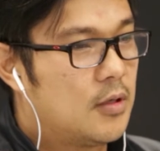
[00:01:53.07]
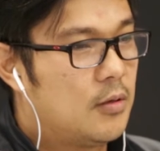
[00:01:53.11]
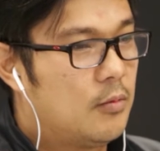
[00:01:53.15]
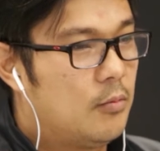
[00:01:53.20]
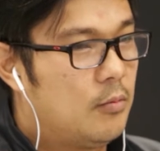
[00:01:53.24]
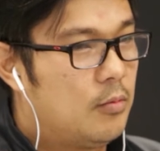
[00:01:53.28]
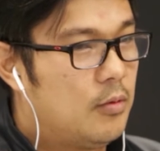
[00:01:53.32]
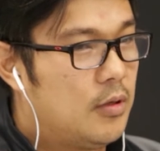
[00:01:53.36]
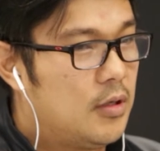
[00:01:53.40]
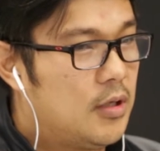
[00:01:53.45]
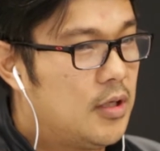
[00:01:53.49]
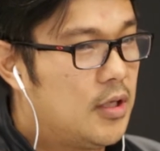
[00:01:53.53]

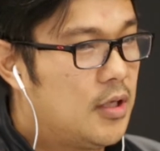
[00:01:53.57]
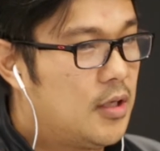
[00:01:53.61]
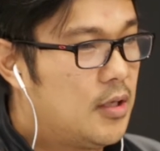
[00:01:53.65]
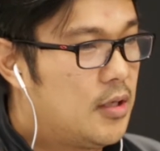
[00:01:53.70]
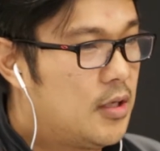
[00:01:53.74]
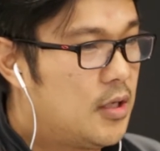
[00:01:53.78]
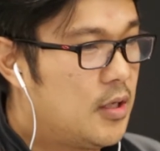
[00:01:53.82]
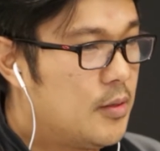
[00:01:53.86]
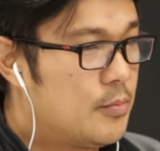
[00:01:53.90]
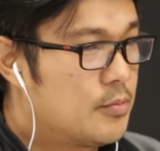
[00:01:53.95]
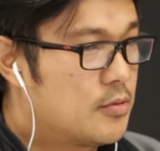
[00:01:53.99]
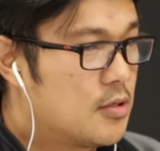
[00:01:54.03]
Really
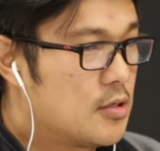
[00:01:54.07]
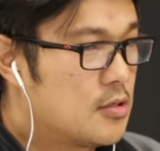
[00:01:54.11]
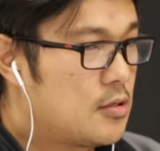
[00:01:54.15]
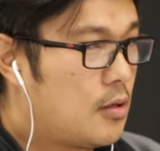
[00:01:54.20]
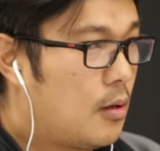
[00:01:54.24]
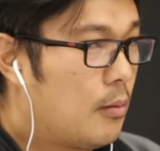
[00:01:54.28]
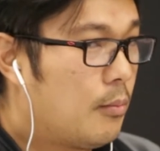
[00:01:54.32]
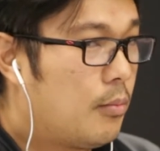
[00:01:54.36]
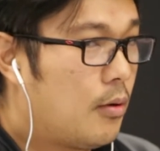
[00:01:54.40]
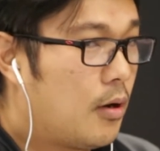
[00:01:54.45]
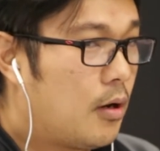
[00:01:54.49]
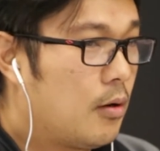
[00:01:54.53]
keeps us
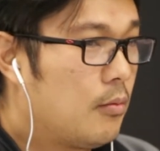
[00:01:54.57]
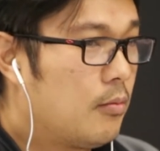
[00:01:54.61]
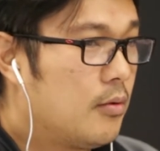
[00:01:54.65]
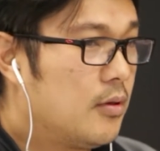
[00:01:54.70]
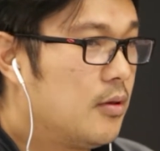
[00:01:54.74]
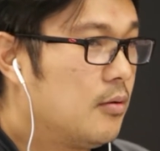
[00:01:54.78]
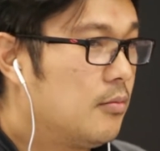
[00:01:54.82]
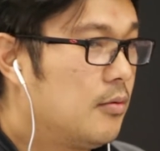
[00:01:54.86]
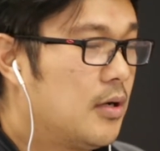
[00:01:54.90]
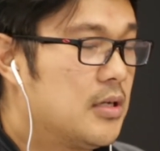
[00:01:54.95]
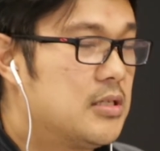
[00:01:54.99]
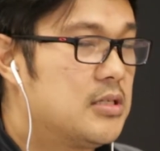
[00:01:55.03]
on par
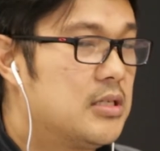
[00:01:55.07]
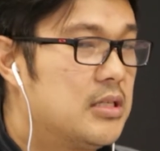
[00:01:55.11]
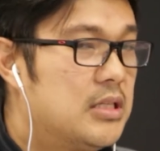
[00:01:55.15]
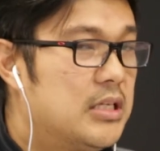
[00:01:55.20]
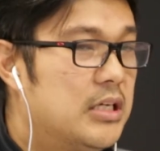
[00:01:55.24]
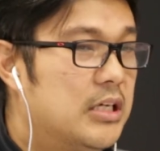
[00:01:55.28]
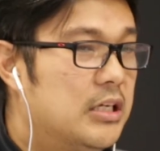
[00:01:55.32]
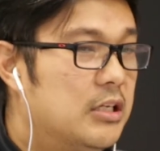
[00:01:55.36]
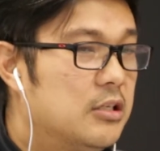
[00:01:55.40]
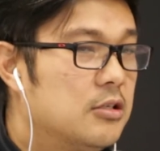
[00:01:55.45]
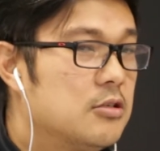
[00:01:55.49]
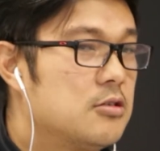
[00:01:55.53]
with the rest of
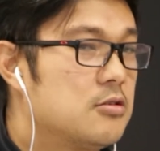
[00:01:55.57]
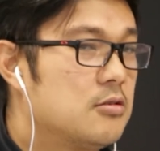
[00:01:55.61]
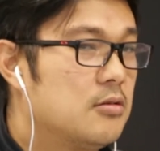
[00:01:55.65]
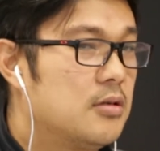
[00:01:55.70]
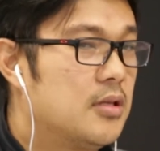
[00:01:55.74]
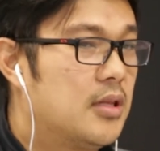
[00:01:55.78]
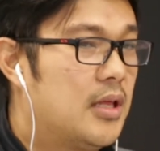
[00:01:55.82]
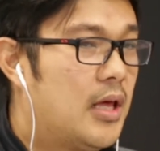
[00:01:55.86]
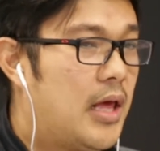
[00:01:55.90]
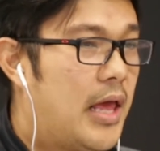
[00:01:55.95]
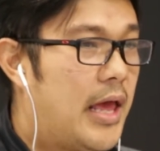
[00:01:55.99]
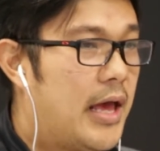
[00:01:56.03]
the
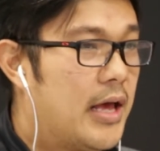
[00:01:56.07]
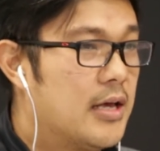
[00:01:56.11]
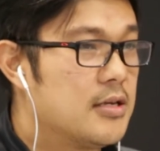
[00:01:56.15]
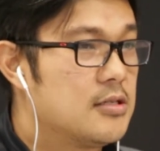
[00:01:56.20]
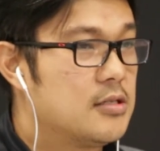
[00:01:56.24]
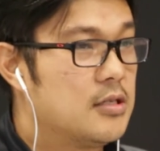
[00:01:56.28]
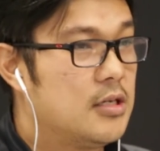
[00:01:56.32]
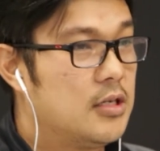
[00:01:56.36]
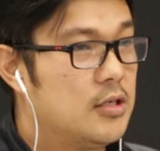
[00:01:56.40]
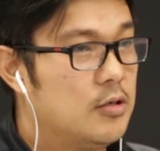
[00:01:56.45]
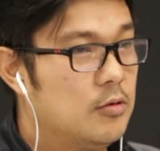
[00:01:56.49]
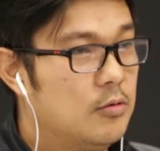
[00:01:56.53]
industry that
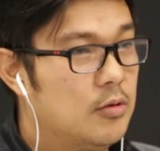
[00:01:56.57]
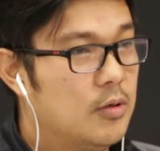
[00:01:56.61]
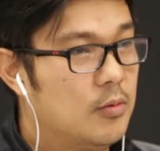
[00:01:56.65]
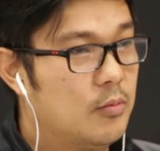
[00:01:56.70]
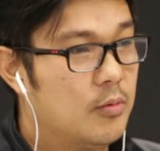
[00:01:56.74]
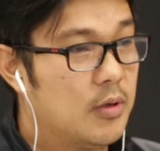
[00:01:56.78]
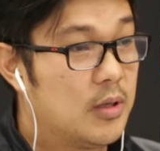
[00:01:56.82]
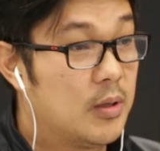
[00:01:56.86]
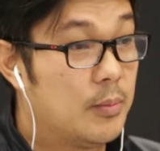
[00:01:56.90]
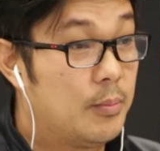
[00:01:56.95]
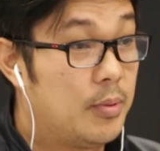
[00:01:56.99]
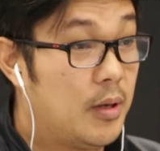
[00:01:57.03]
has a
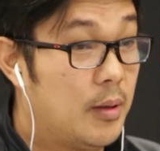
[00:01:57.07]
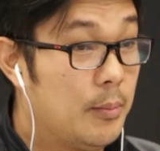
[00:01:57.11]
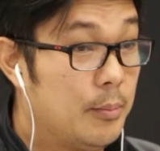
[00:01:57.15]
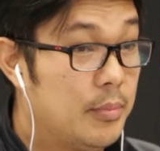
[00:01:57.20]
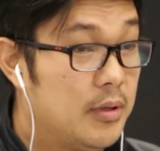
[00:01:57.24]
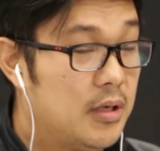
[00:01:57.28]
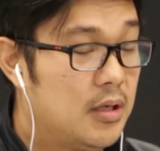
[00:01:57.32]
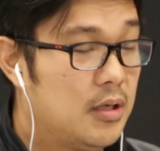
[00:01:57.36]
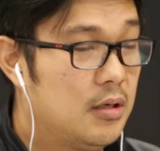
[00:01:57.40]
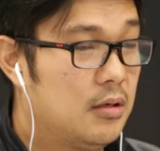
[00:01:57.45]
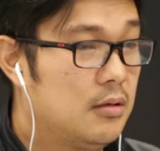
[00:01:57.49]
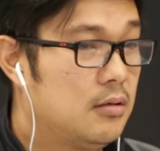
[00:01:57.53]
unit with a
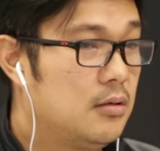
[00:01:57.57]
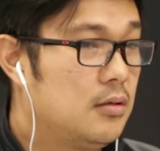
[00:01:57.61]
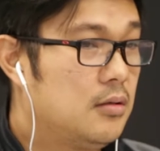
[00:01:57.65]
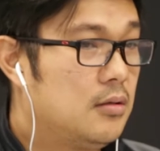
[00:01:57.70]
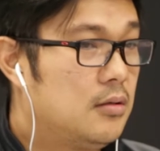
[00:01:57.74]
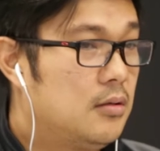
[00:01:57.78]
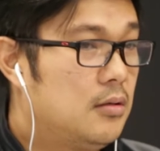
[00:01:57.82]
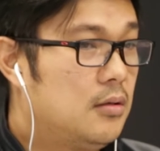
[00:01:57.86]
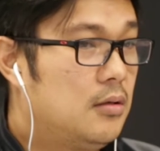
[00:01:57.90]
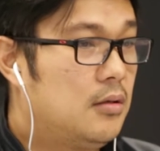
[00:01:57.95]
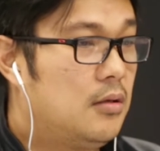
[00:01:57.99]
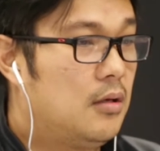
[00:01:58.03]
pump in it.
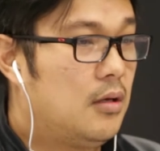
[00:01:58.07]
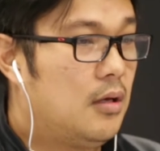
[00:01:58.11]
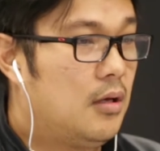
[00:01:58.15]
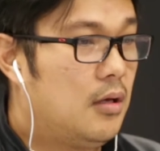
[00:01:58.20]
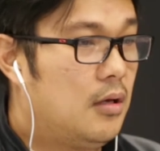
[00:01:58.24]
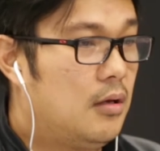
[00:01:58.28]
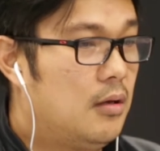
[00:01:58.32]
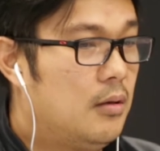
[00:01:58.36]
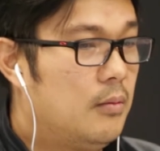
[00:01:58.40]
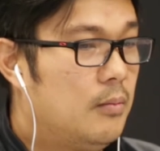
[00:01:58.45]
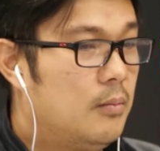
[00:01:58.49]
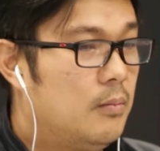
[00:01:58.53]

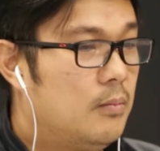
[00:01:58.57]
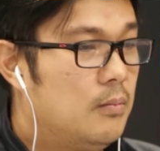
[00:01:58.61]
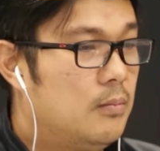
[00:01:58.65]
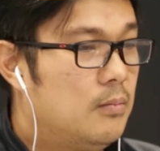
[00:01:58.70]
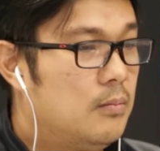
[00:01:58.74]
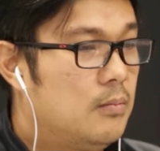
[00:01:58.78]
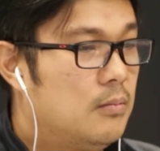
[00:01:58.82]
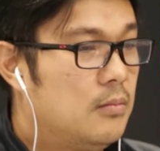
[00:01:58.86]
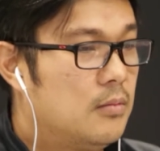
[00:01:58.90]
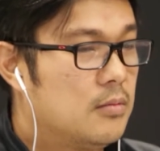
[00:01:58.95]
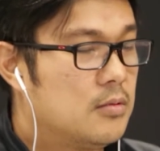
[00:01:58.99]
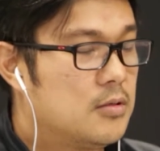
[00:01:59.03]
A
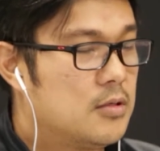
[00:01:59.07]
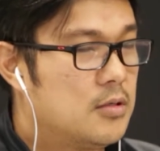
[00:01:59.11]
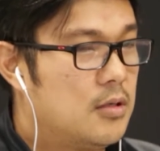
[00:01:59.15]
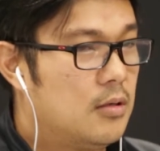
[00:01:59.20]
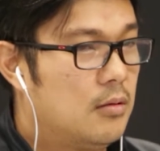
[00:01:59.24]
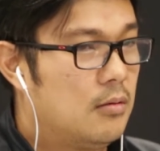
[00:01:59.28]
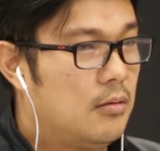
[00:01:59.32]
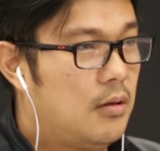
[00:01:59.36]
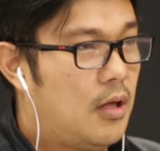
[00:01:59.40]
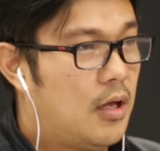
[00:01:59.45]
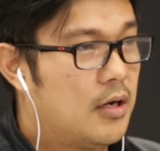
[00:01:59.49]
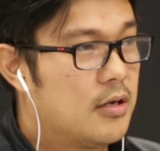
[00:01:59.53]

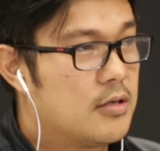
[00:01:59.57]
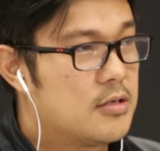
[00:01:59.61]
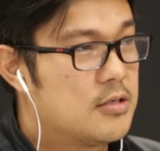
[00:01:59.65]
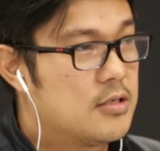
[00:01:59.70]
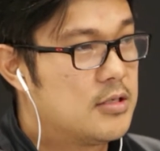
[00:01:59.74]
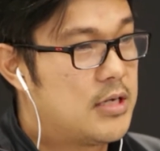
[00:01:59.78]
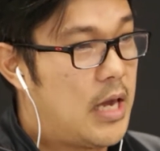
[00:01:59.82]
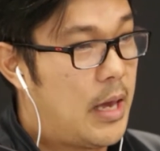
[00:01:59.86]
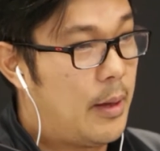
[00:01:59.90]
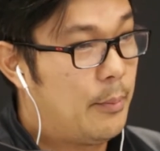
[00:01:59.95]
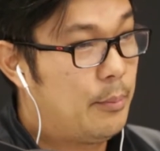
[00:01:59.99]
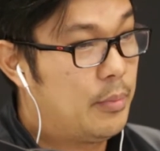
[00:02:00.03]
lot of
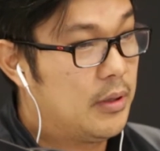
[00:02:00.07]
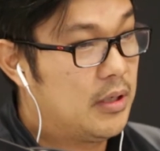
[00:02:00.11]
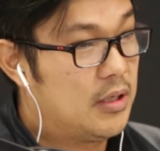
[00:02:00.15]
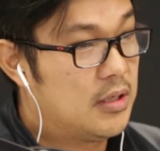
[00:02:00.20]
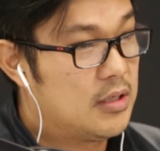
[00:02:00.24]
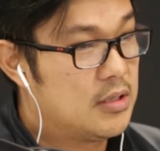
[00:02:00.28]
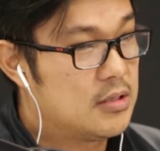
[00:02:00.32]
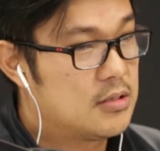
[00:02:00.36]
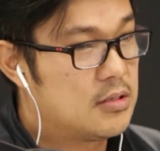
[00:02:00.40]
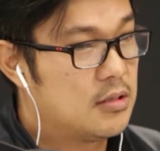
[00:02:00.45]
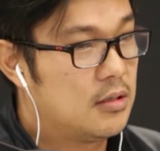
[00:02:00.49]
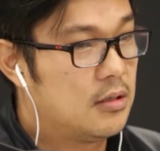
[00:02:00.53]

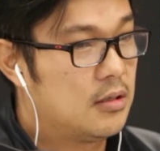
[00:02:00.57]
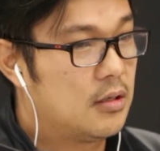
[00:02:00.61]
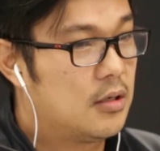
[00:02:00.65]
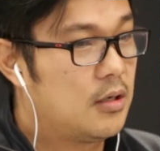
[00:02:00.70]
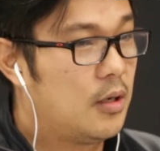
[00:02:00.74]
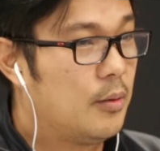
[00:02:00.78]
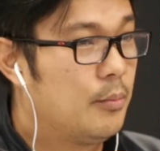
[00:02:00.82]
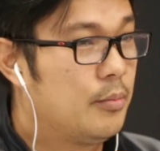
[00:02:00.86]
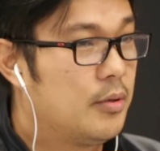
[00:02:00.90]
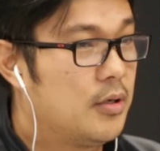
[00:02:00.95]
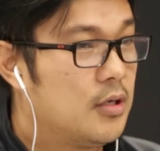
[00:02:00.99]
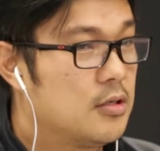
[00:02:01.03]
Japanese
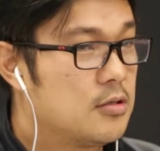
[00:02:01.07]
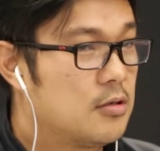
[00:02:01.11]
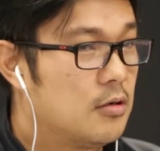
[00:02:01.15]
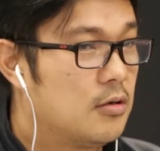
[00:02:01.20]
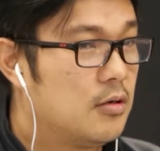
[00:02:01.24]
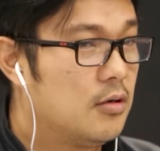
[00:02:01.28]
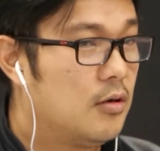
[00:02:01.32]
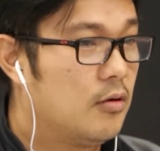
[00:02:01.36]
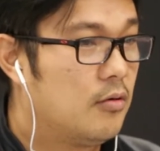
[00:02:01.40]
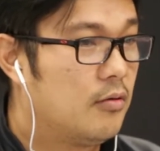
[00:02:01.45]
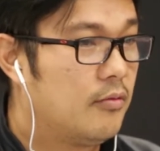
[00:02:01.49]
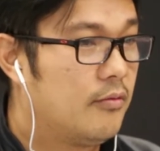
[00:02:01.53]
companies
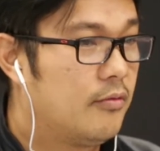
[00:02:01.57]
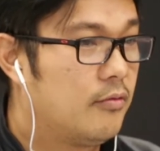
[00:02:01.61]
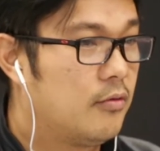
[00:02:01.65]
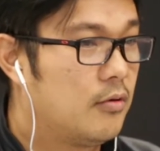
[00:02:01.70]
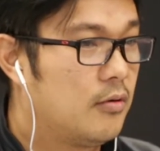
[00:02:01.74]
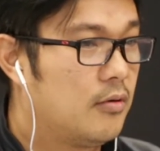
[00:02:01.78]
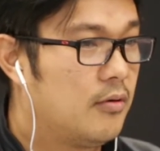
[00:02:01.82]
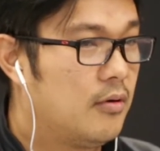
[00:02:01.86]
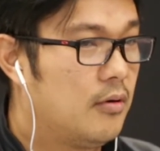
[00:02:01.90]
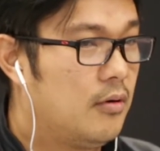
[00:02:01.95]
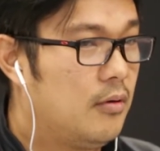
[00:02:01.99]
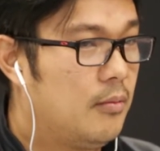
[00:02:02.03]
are known
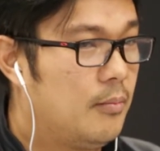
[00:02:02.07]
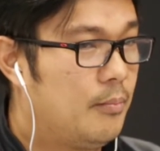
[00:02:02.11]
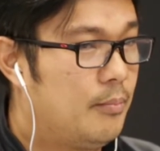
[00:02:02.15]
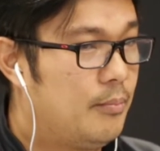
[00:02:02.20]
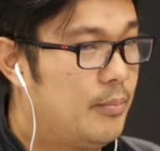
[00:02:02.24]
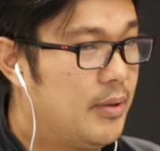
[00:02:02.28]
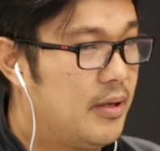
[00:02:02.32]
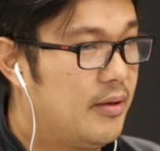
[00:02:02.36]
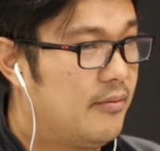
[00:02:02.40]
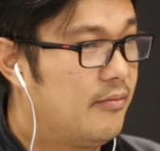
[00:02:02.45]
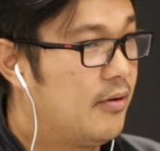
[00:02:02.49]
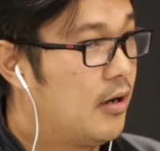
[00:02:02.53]
for
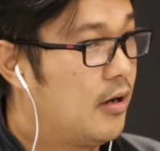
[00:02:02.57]
being